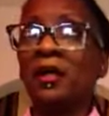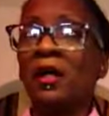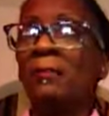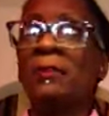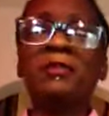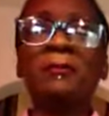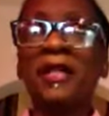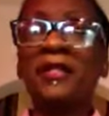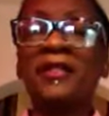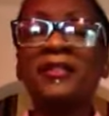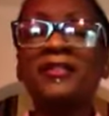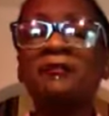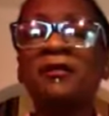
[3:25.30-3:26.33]
I mean your
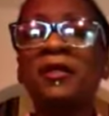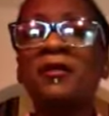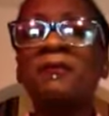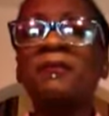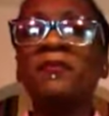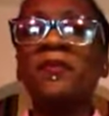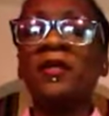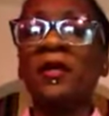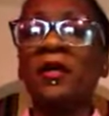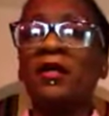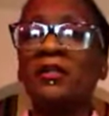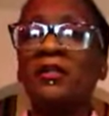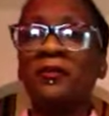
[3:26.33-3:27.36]
mannequins from
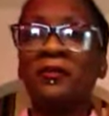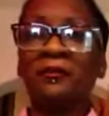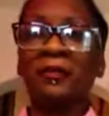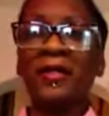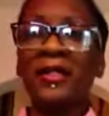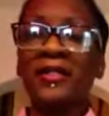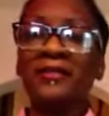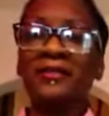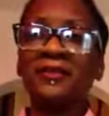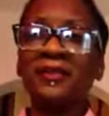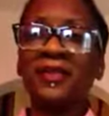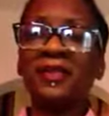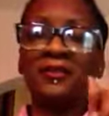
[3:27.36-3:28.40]
also,
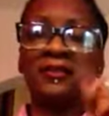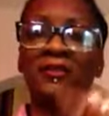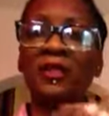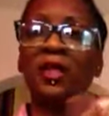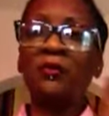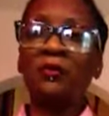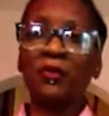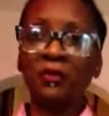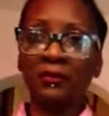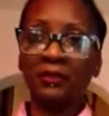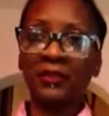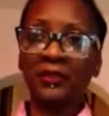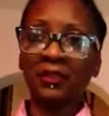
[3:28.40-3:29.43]
Threads and Sew
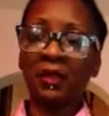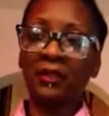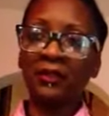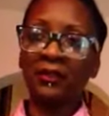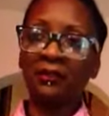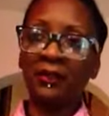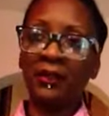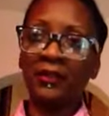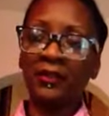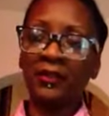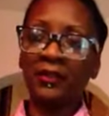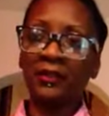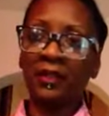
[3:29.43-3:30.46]
News is also a
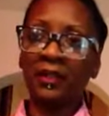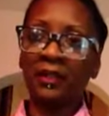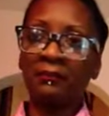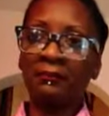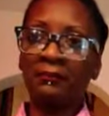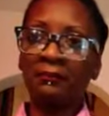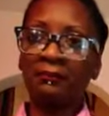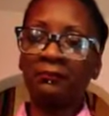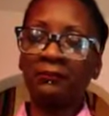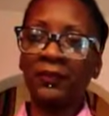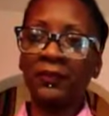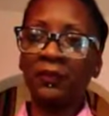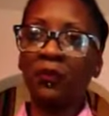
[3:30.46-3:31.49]
good um,
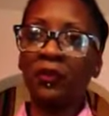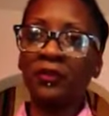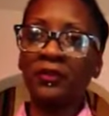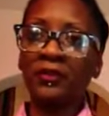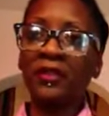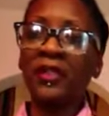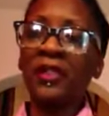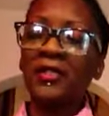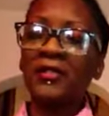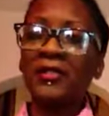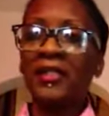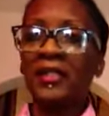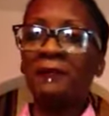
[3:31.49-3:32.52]
source
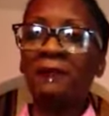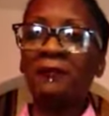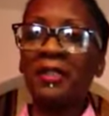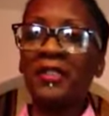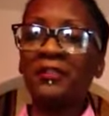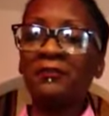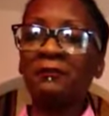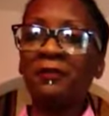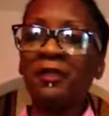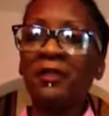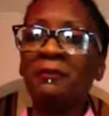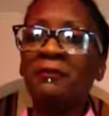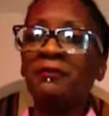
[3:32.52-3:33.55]
to get information
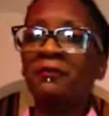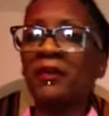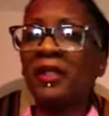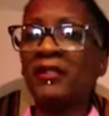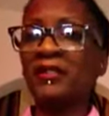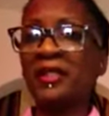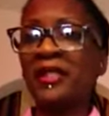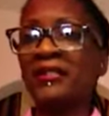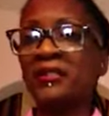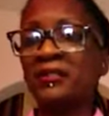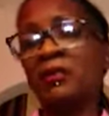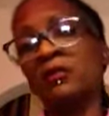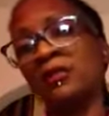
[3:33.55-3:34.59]
from and sites
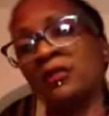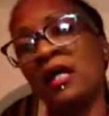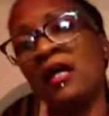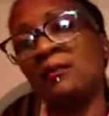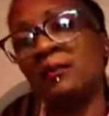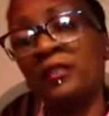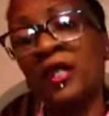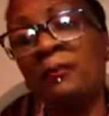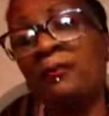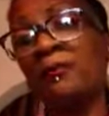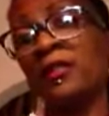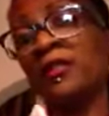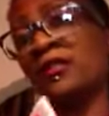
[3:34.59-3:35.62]
to go um, shop
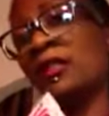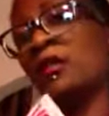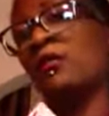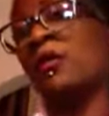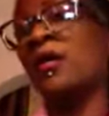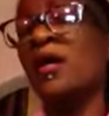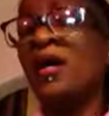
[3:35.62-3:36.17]
on. So